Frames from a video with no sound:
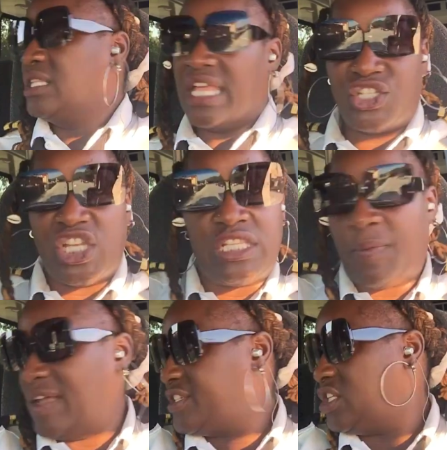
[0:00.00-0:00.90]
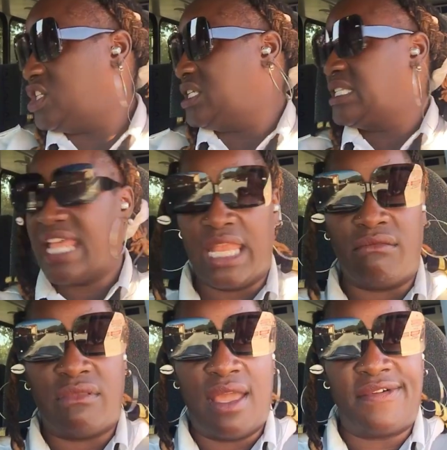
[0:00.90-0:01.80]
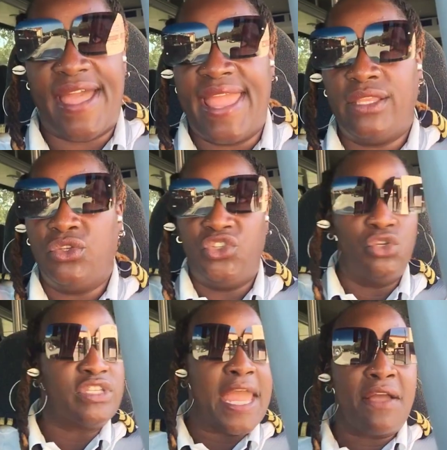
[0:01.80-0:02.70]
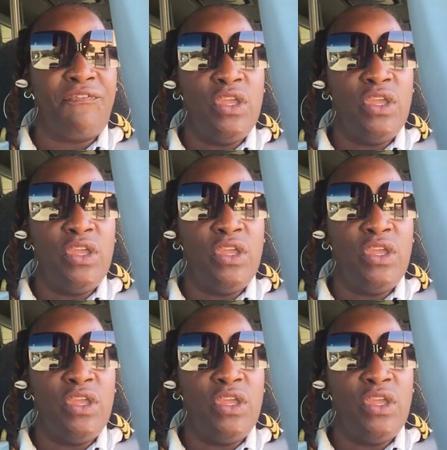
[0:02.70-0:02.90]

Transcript: that she's supposed to just sit. Okay, you take a